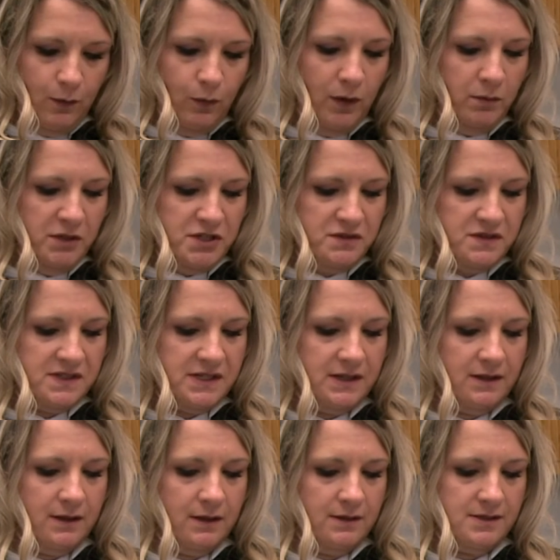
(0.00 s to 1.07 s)
what would you say
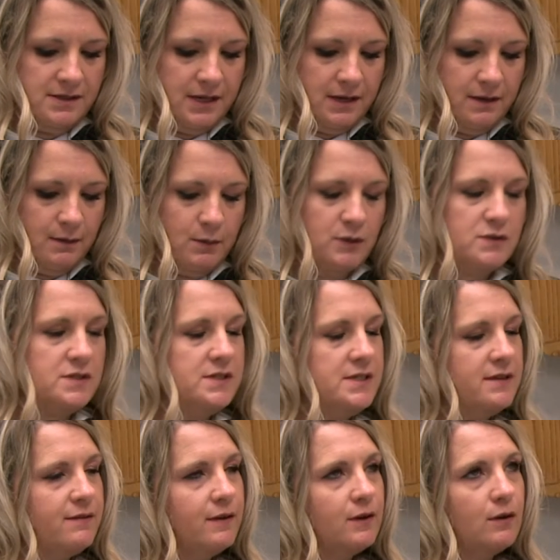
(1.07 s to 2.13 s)
the most
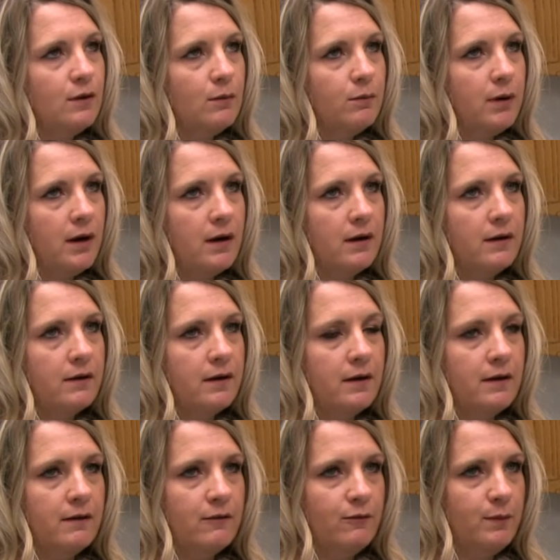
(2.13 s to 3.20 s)
difficult part
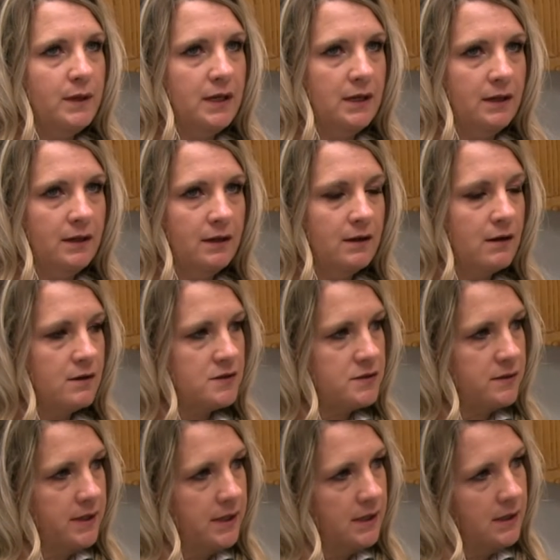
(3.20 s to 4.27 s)
of being
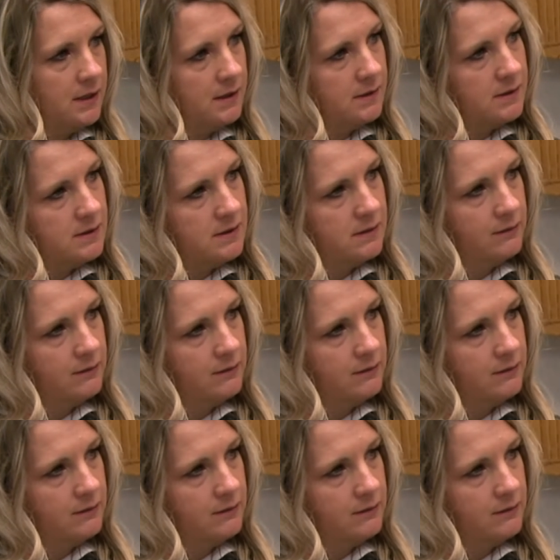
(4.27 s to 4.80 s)
incarcerated is?